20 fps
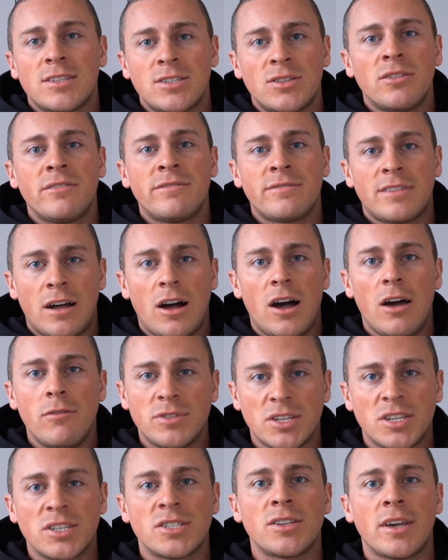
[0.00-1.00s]
stuff that I
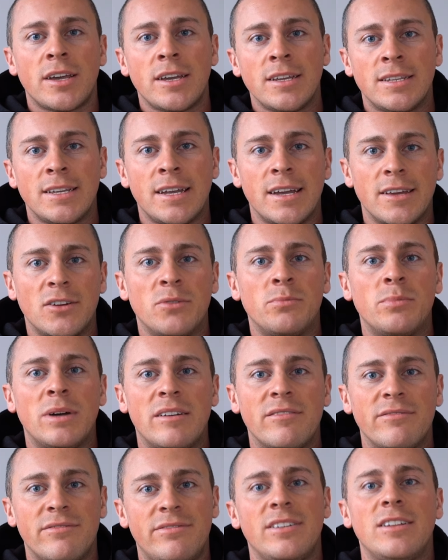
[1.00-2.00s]
was excited to get up
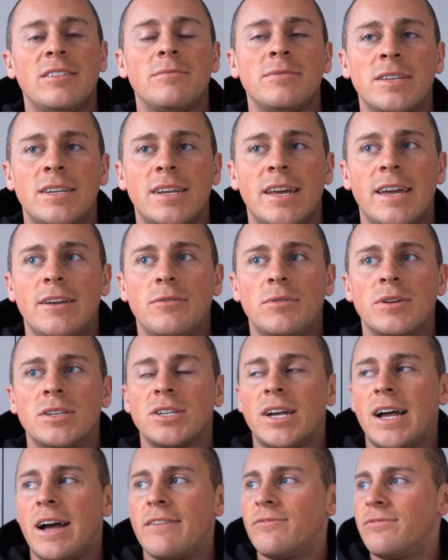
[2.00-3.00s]
and film today,
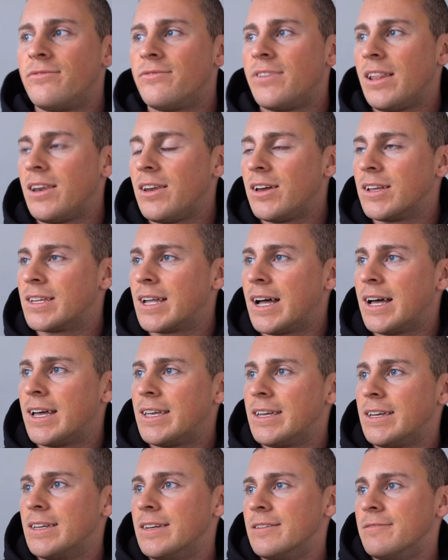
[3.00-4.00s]
which I haven't felt like
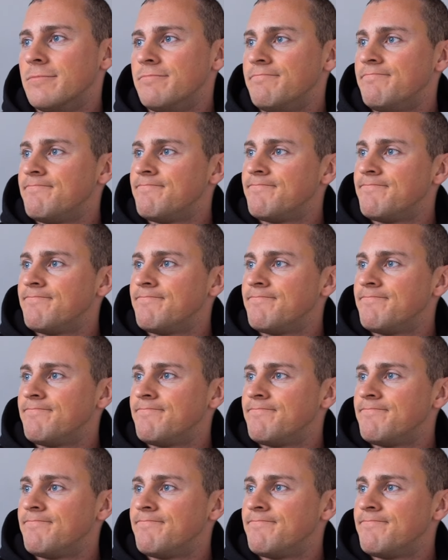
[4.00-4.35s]
that in